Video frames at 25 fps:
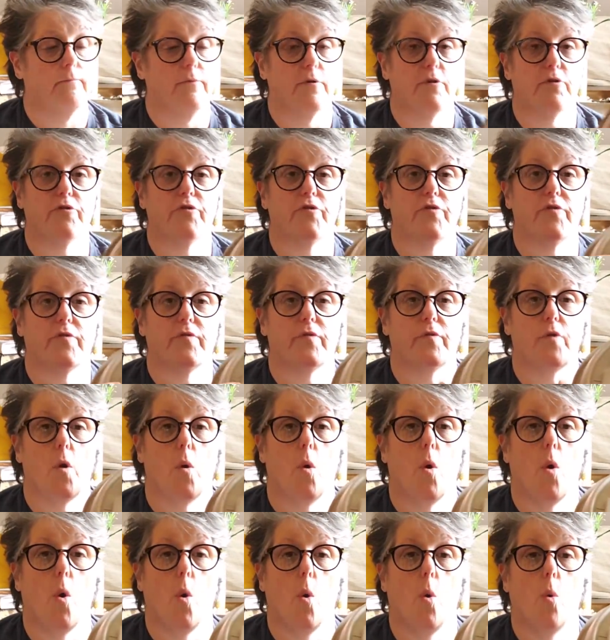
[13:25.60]
There's
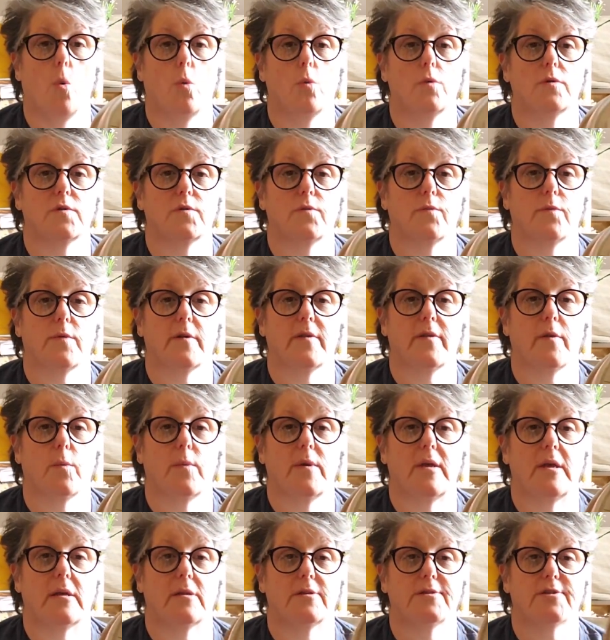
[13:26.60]
no holes where the
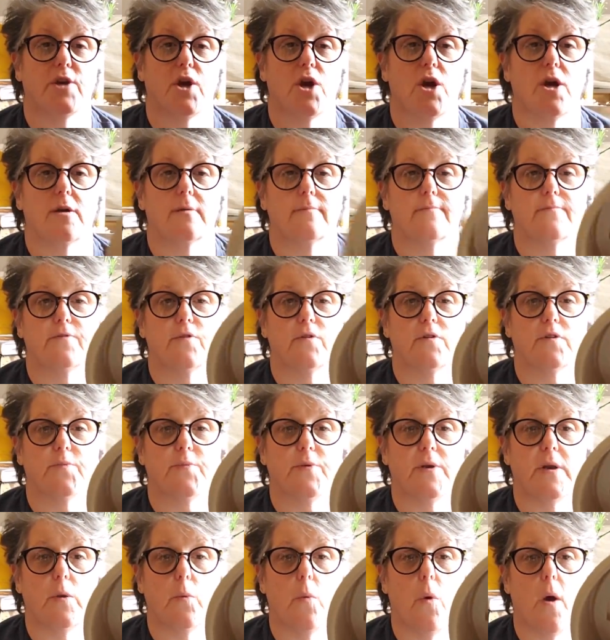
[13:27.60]
wheels are, so it's
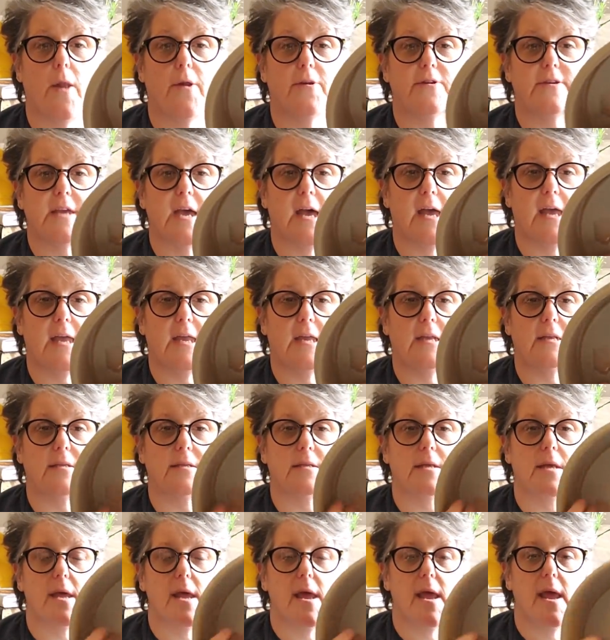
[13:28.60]
pretty watertight,